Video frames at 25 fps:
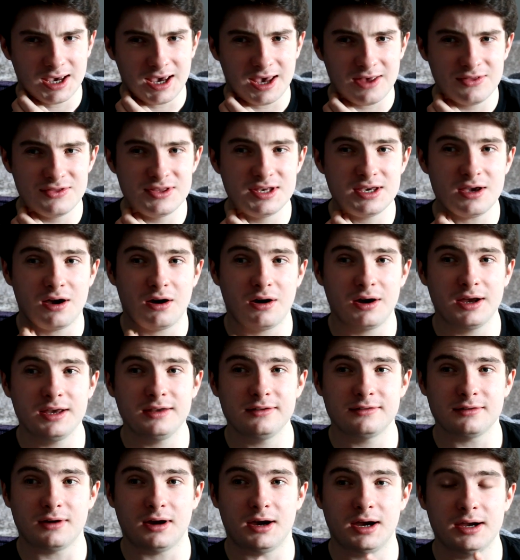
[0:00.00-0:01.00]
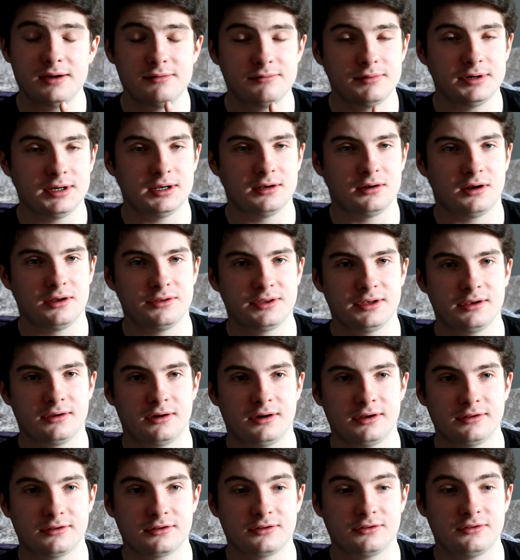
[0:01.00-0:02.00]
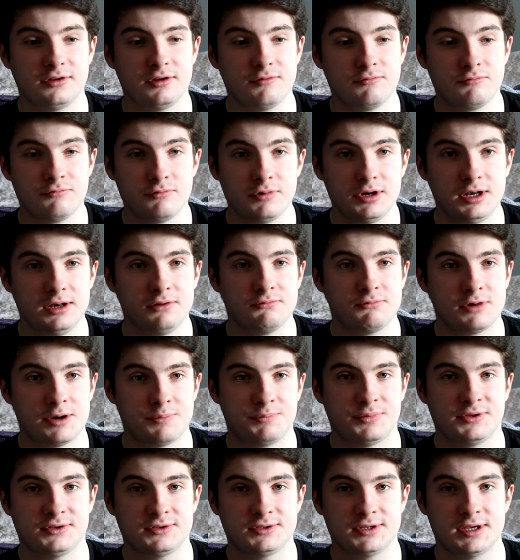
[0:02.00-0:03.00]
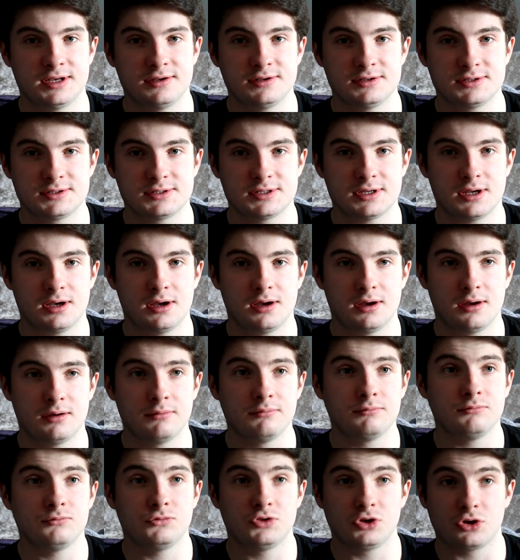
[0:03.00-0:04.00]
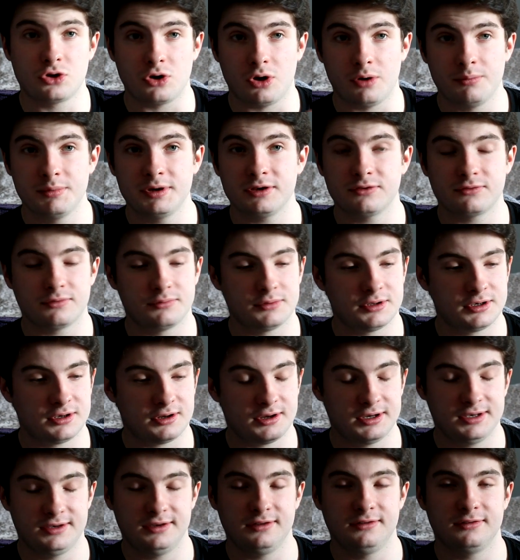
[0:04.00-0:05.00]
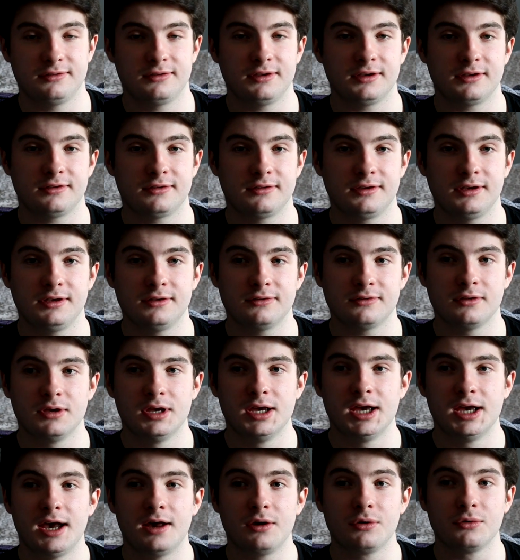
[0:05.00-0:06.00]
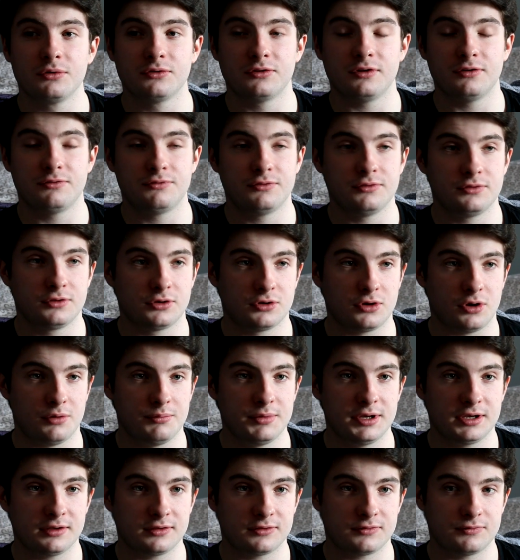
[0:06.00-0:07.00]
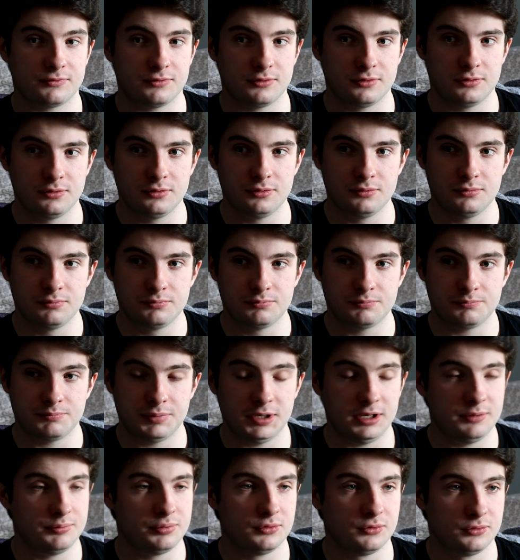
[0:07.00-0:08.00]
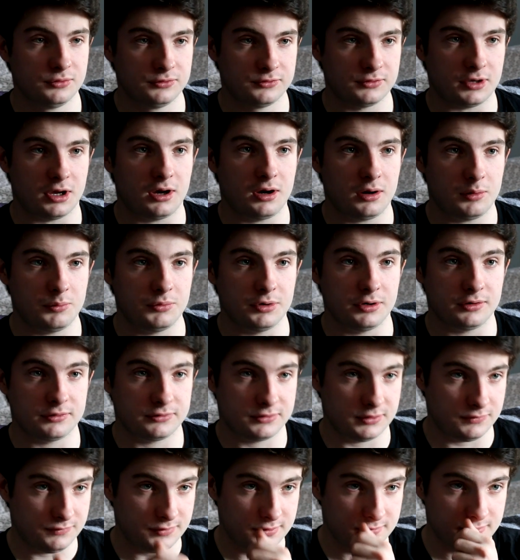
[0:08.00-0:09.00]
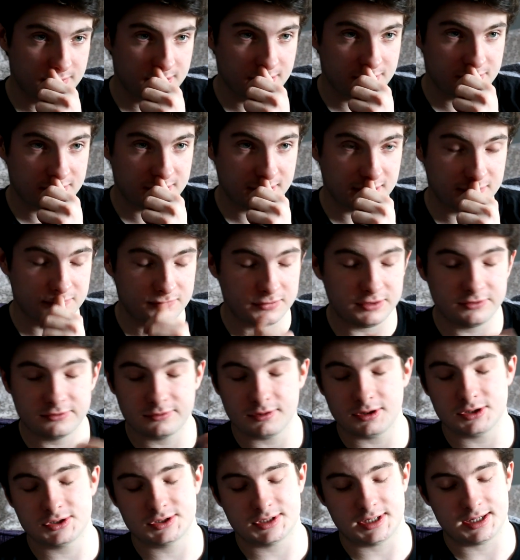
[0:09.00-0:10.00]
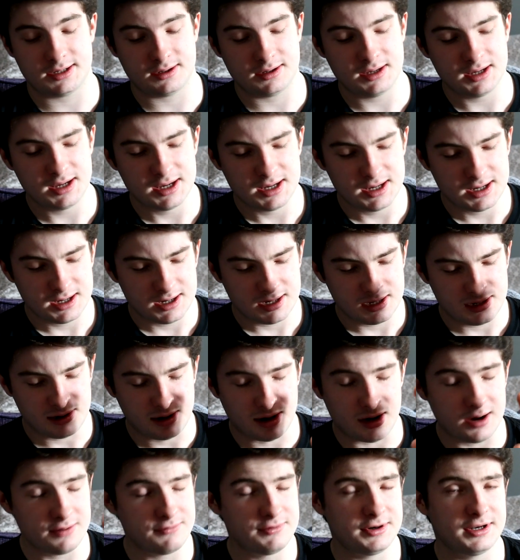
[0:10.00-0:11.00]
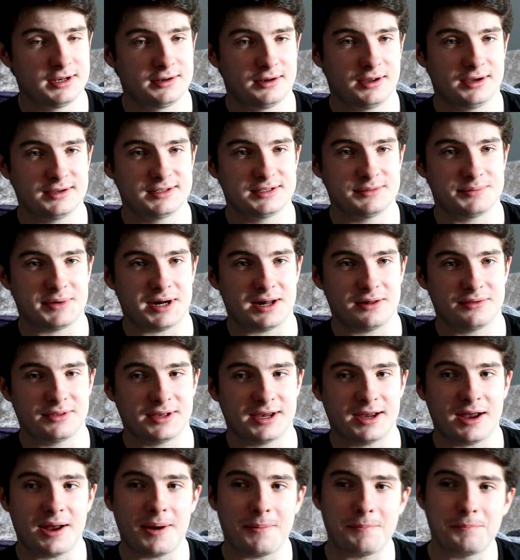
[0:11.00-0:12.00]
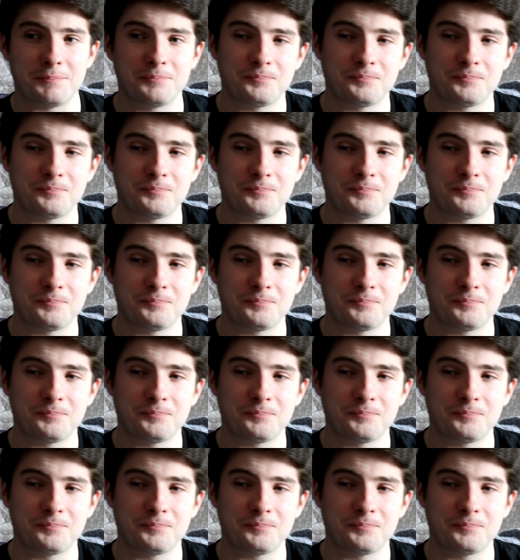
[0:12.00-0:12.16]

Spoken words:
And the eyes, I really like the eyes, because it really represents the comics from the 1960s, and also through the comics, through people's artworks. If you really research that, I really liked about that.